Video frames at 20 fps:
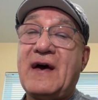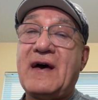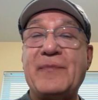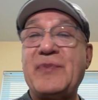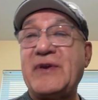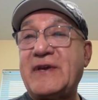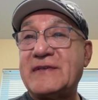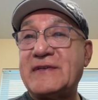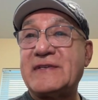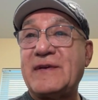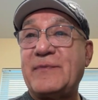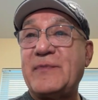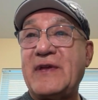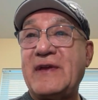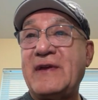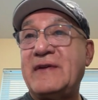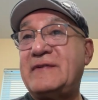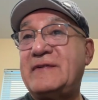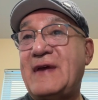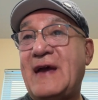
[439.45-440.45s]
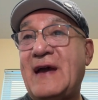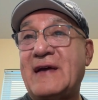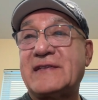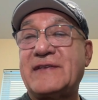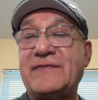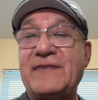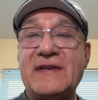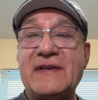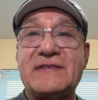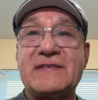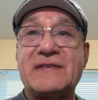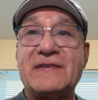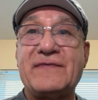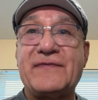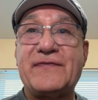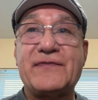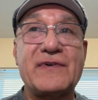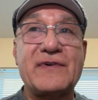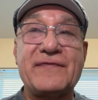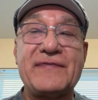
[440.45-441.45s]
And because it activates in
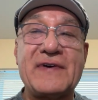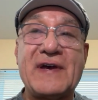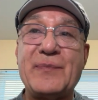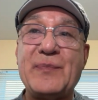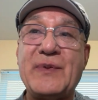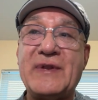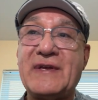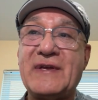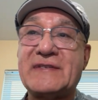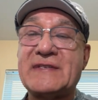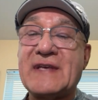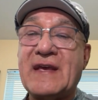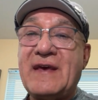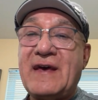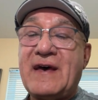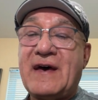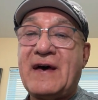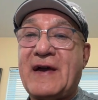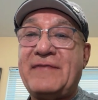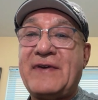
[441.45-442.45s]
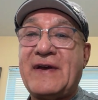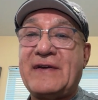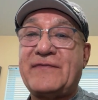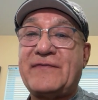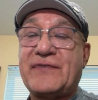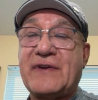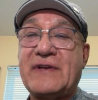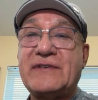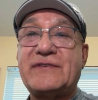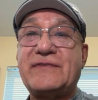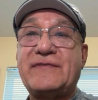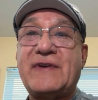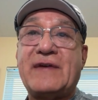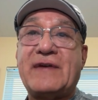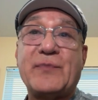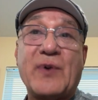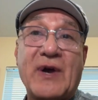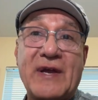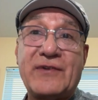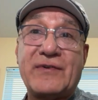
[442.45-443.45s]
4 to 5 minutes, I've had friends who've
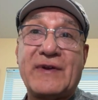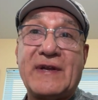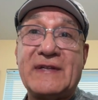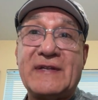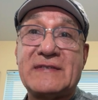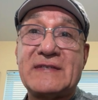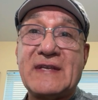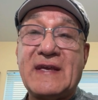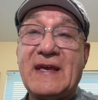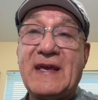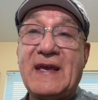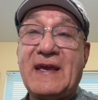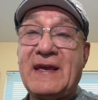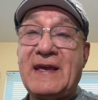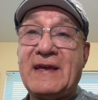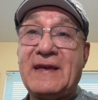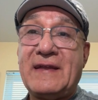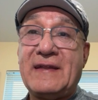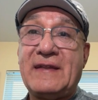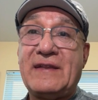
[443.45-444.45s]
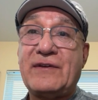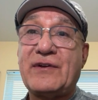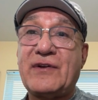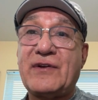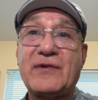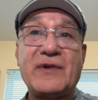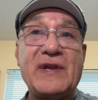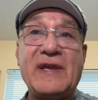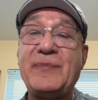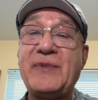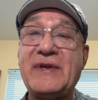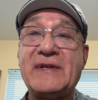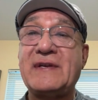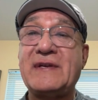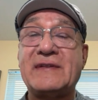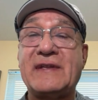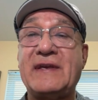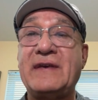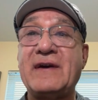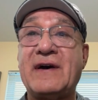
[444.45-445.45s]
had migraines and they're
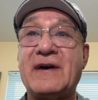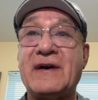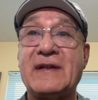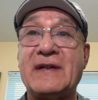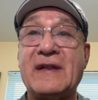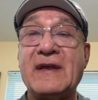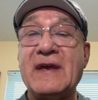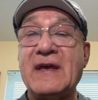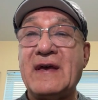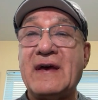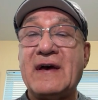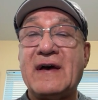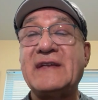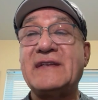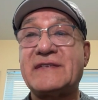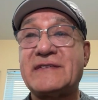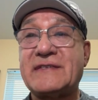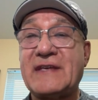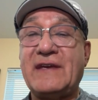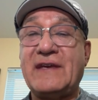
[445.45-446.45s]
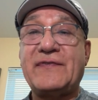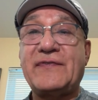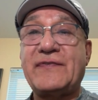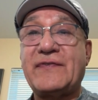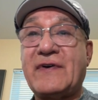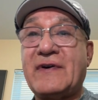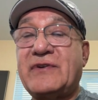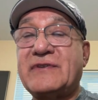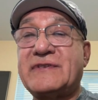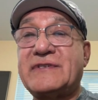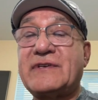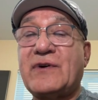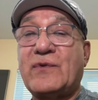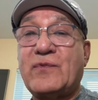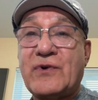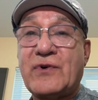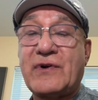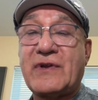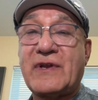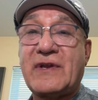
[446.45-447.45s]
immediately gone. And it's safe. You can still
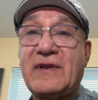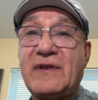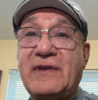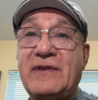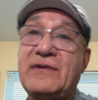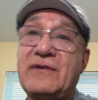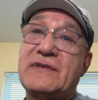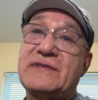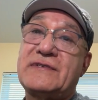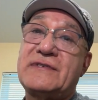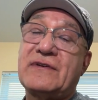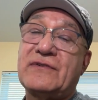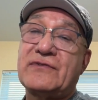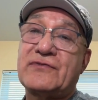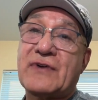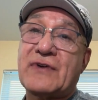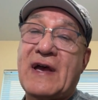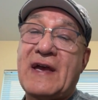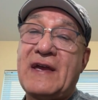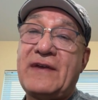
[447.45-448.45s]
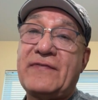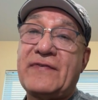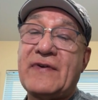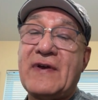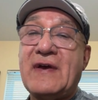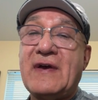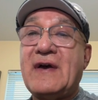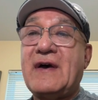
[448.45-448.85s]
work, you can still drive.